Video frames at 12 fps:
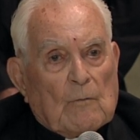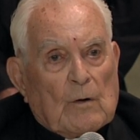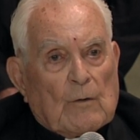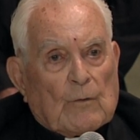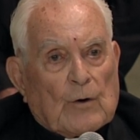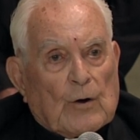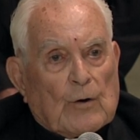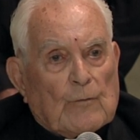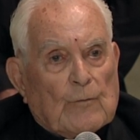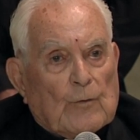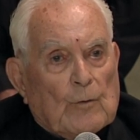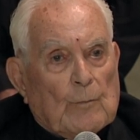we were here
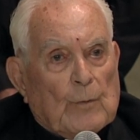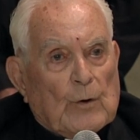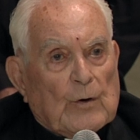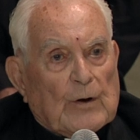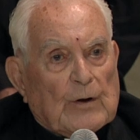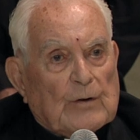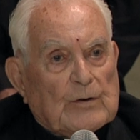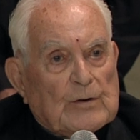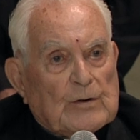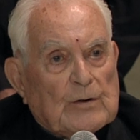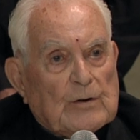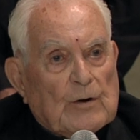for a building, a,
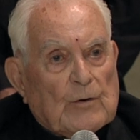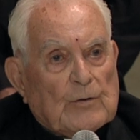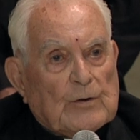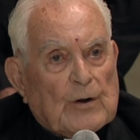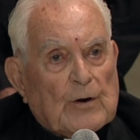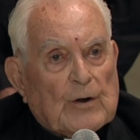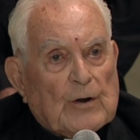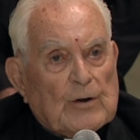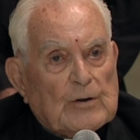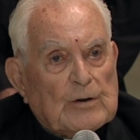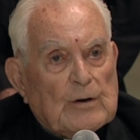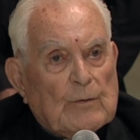you know,
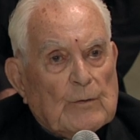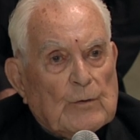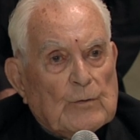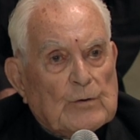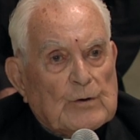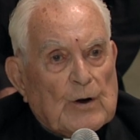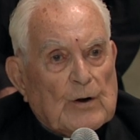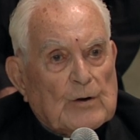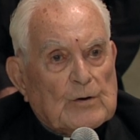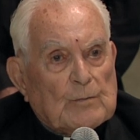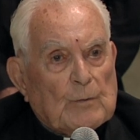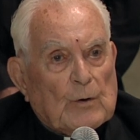dedication of a new
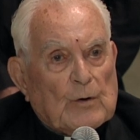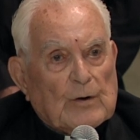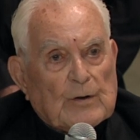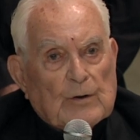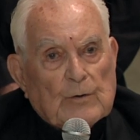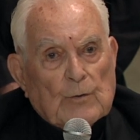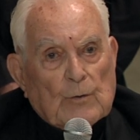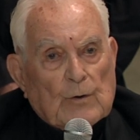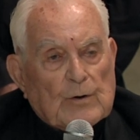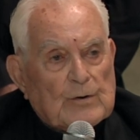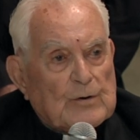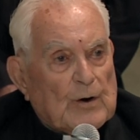science building, the
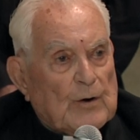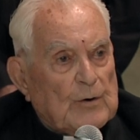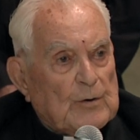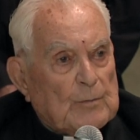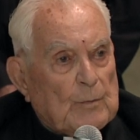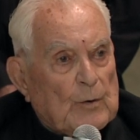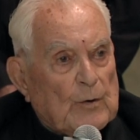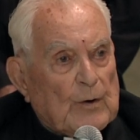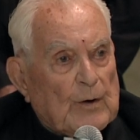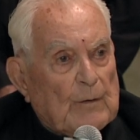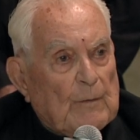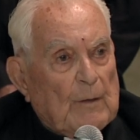Newland Science
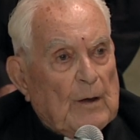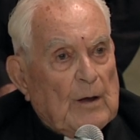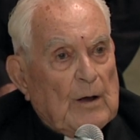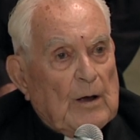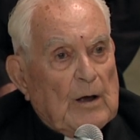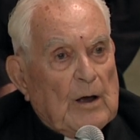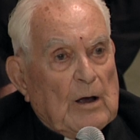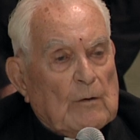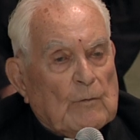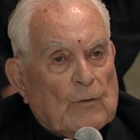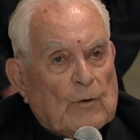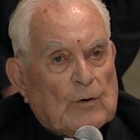Building.
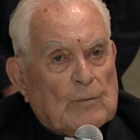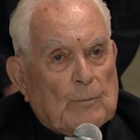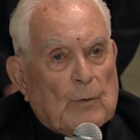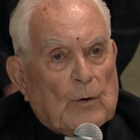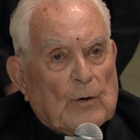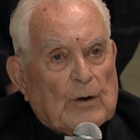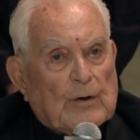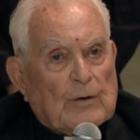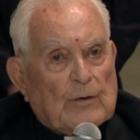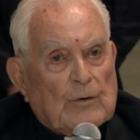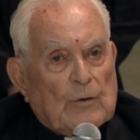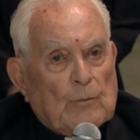The first
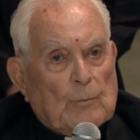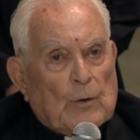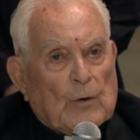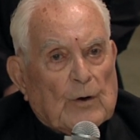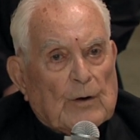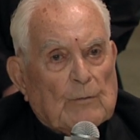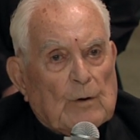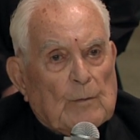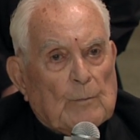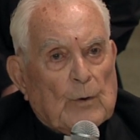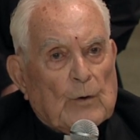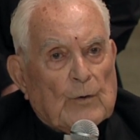building, new building,
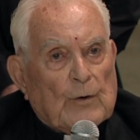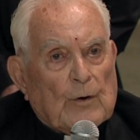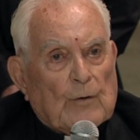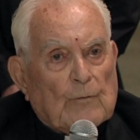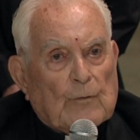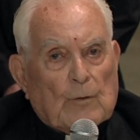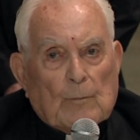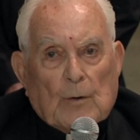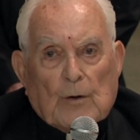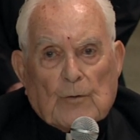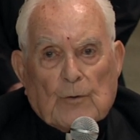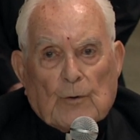we'd built here for
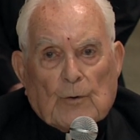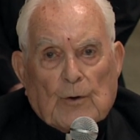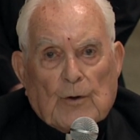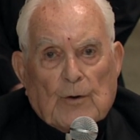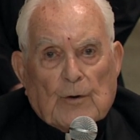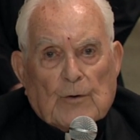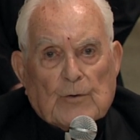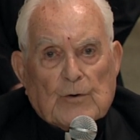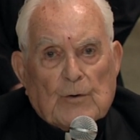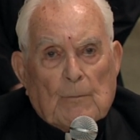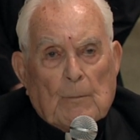about thirty years.